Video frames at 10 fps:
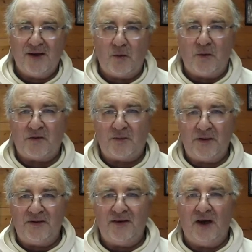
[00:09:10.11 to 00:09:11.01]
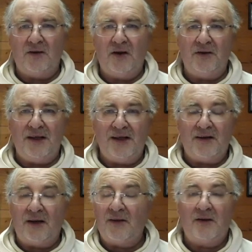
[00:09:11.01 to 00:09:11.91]
whisperings in our own ear
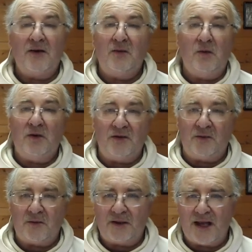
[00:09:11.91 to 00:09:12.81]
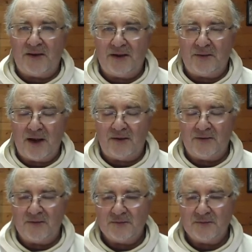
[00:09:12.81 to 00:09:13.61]
and our own wounds which we carry around.